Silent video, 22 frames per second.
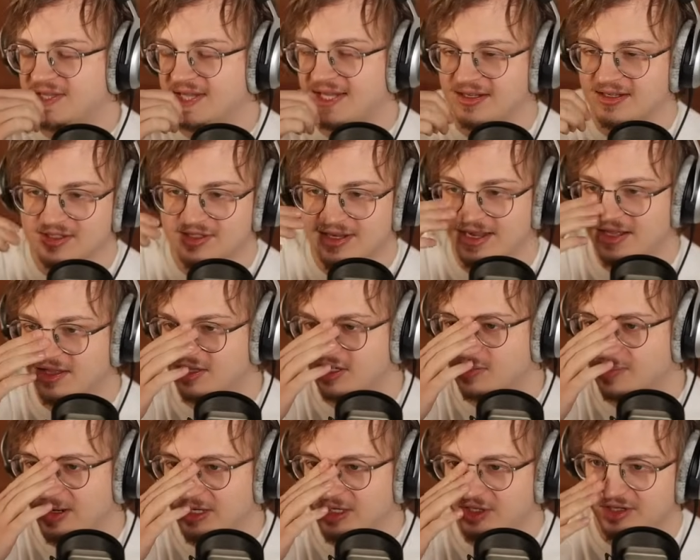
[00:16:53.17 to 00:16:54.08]
like scaling
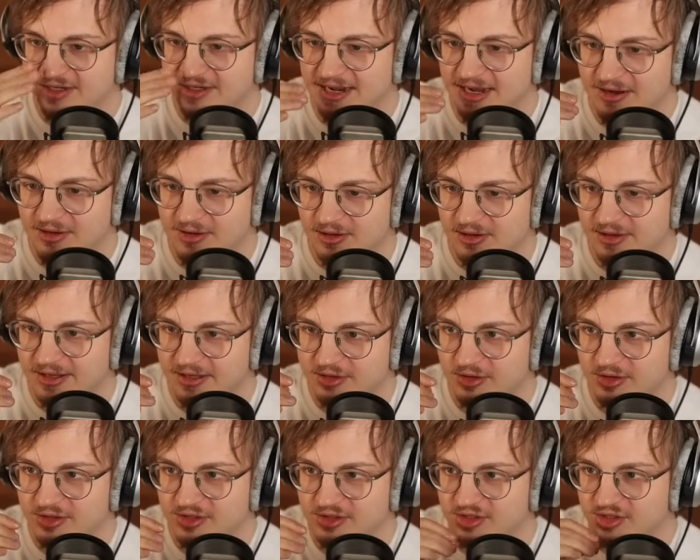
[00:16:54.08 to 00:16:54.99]
special attack on
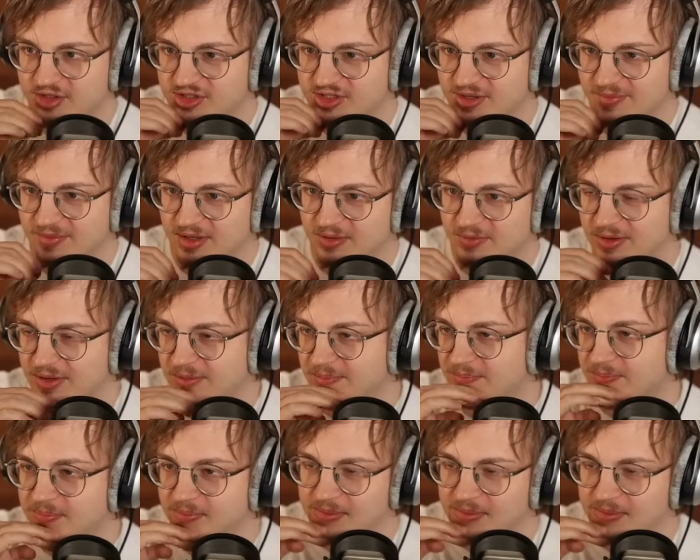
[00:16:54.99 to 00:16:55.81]
Electrode is just something we,